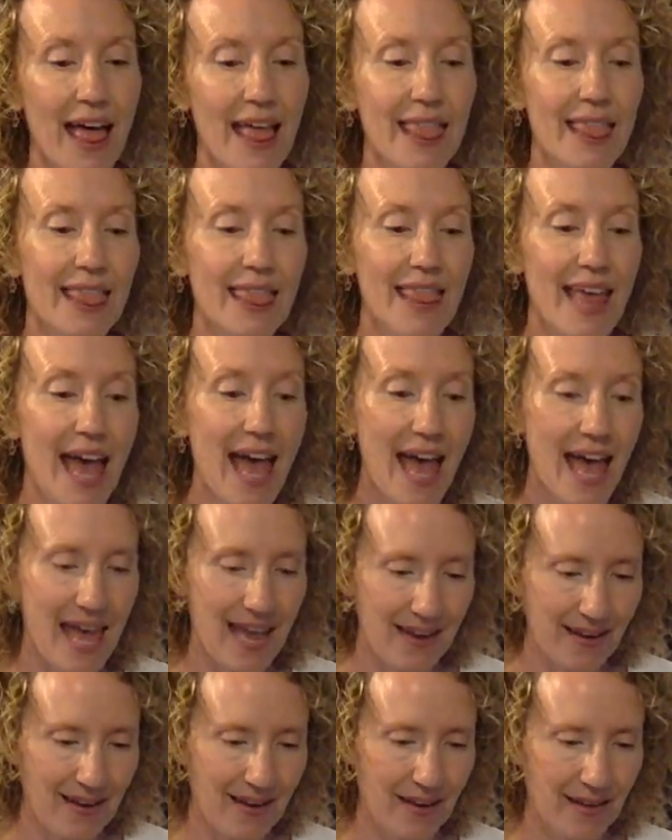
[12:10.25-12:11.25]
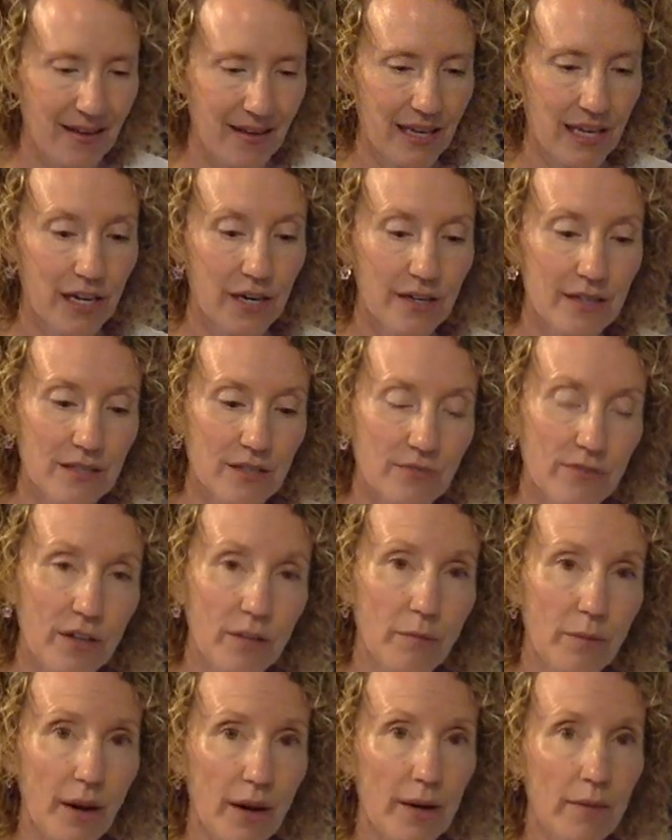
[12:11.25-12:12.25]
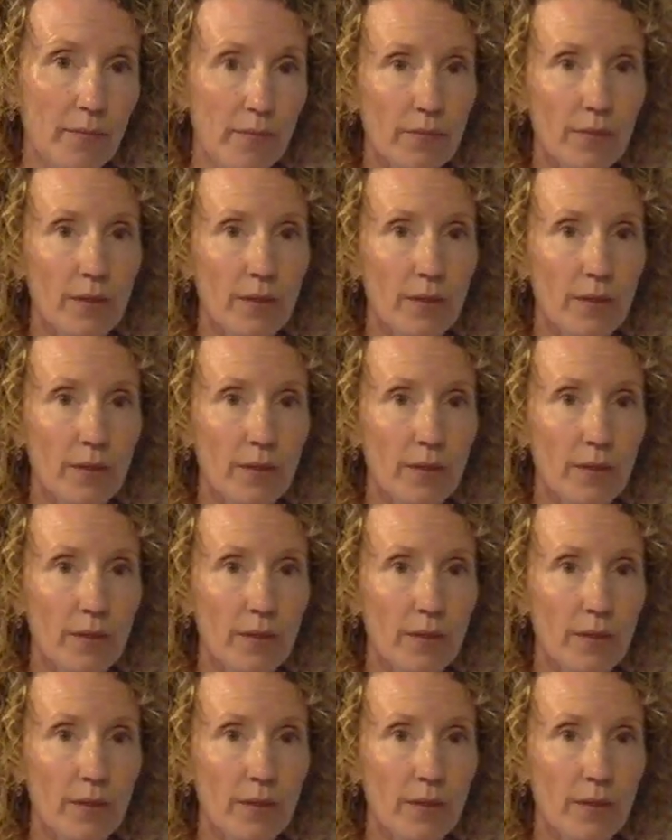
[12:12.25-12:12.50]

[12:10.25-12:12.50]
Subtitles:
Then, here's the fun part.